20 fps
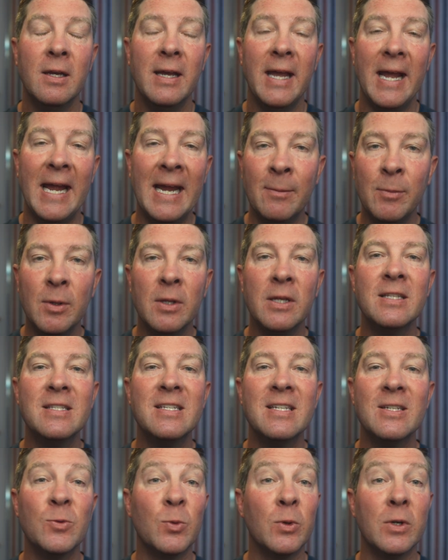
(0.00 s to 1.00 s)

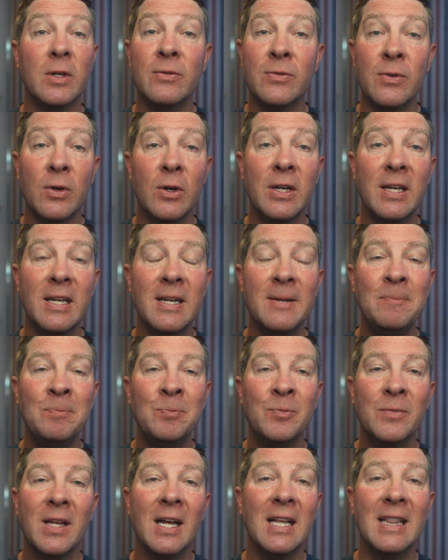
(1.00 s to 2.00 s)
Ambulances were diverted,
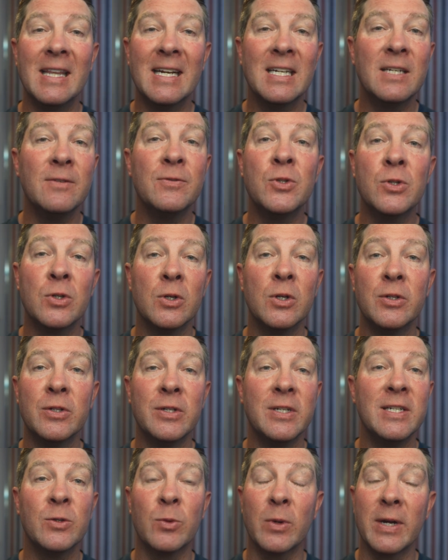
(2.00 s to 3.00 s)
elective
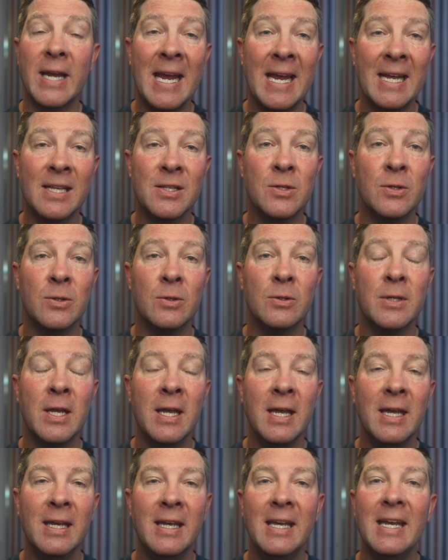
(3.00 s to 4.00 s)
surgeries were canceled,
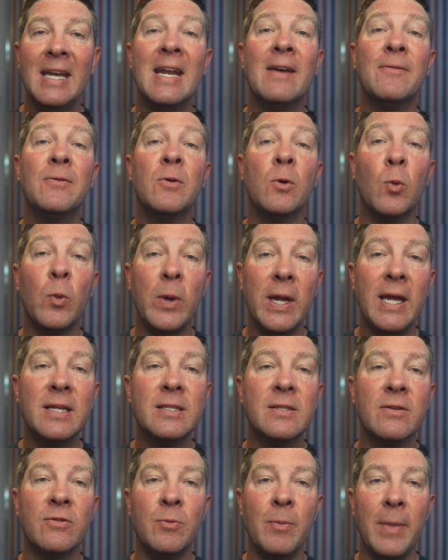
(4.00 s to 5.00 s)
and after
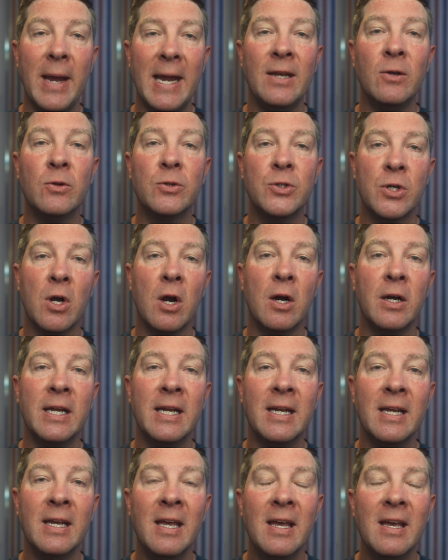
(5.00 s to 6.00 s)
weeks of manual
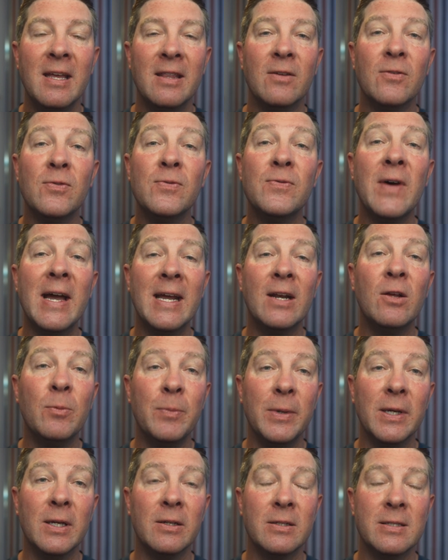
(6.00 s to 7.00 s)
charting, the final
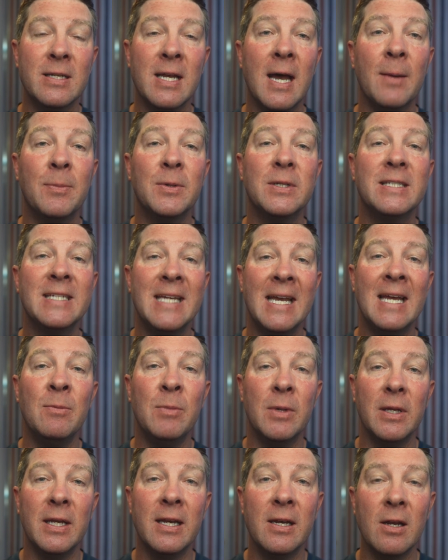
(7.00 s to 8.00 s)
bill topped $10
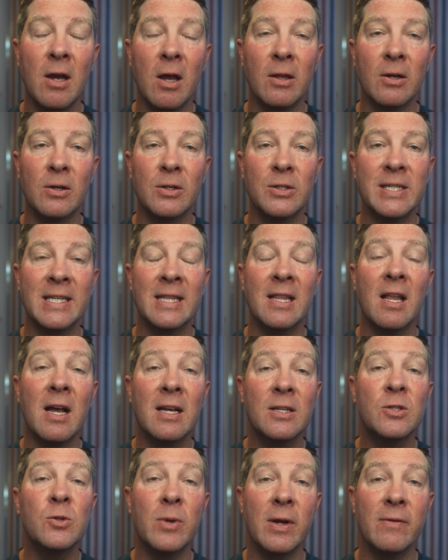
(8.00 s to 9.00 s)
million in
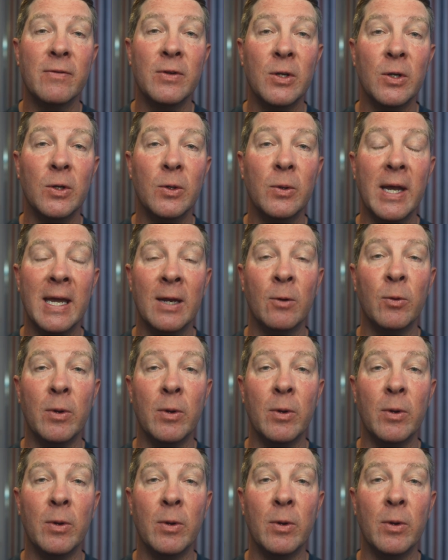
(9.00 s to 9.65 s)
lost revenue and